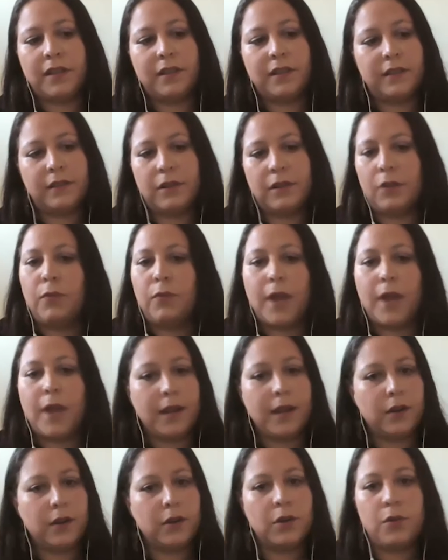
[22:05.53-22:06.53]
a
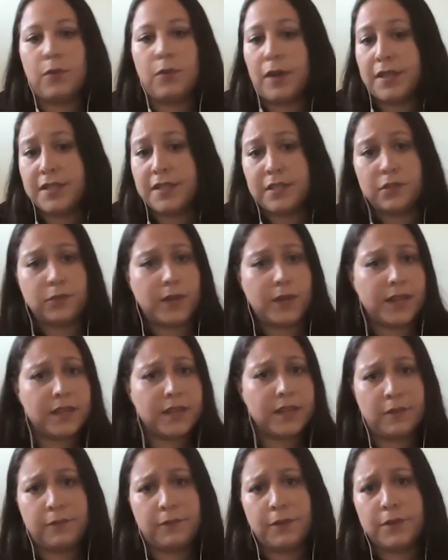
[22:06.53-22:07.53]
writer who wants to direct
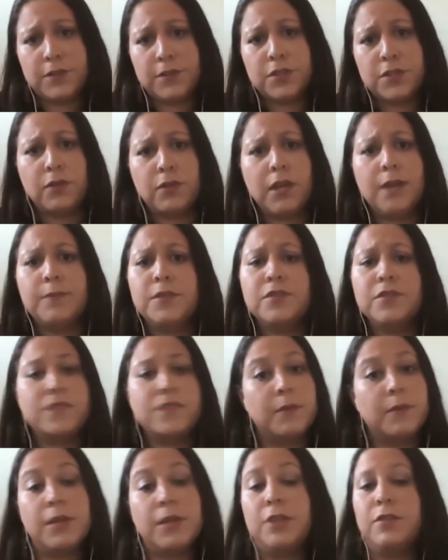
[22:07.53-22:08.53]
their first script, or
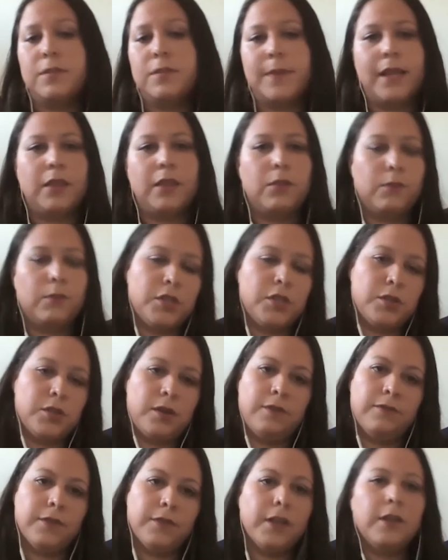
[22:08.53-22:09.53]
somebody who's made 3
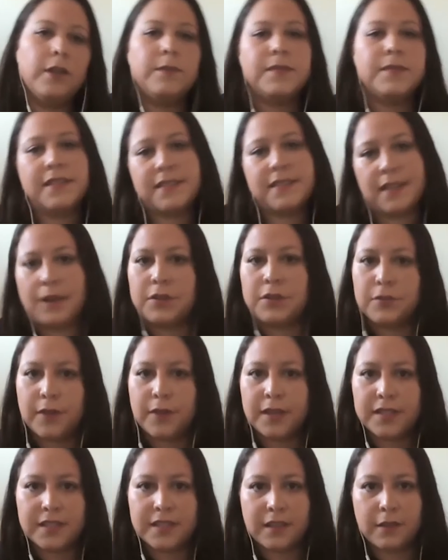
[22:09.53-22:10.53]
short films and is now
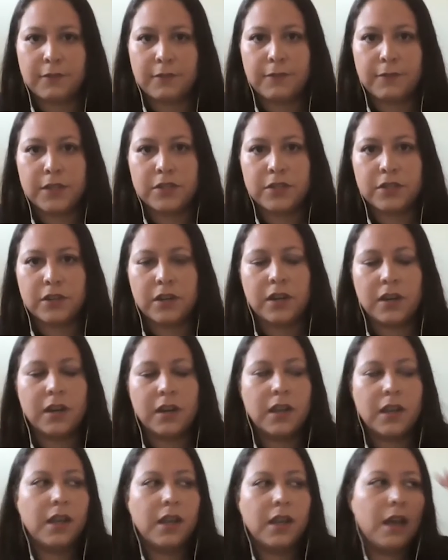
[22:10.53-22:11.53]
directing their feature.
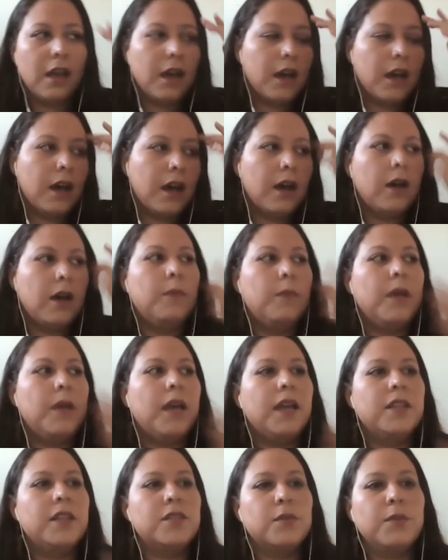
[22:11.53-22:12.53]

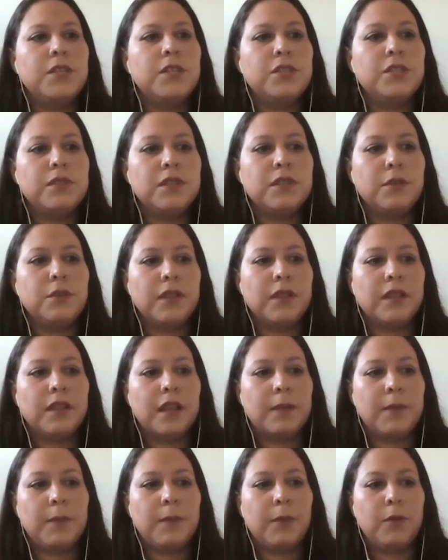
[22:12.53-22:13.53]
And so we do deal with a lot
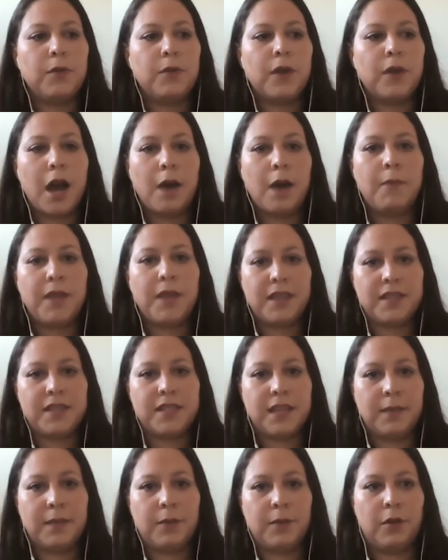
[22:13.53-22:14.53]
of people who come at the
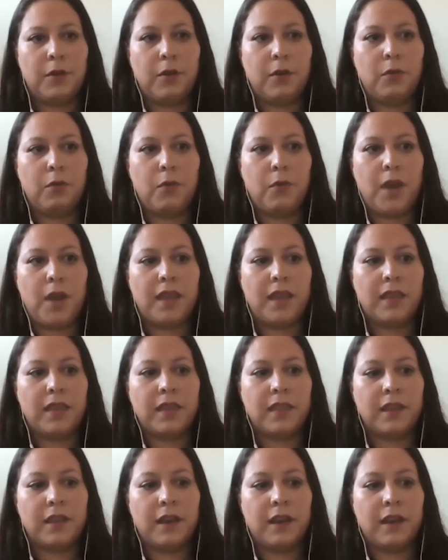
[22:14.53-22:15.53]
table with
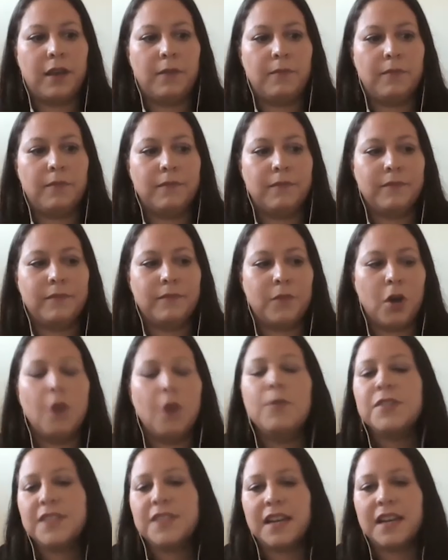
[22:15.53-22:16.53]

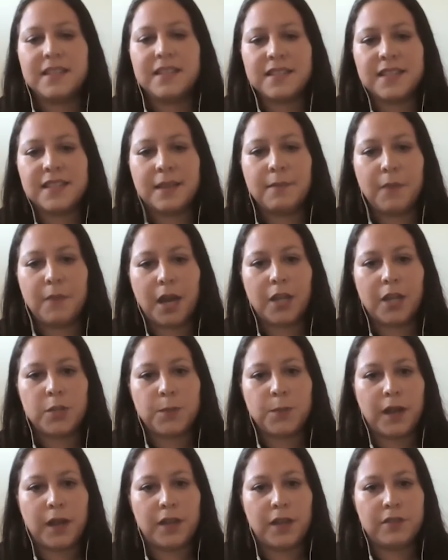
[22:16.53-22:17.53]
almost kind of the same Mod
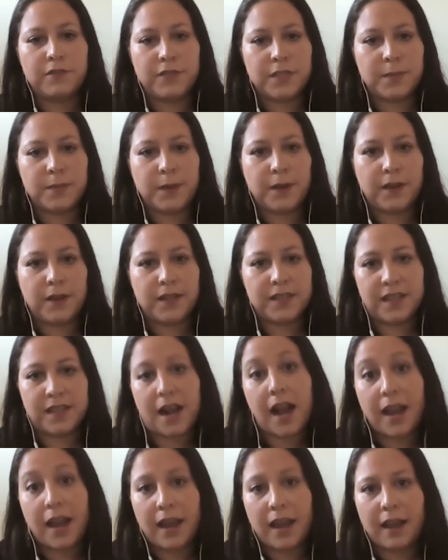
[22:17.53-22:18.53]
Podge of experience that
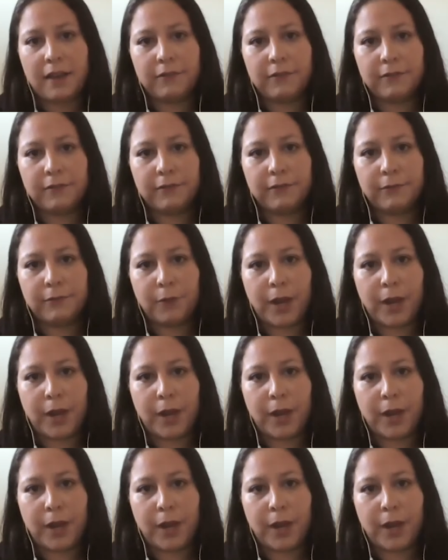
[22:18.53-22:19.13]
I have, right?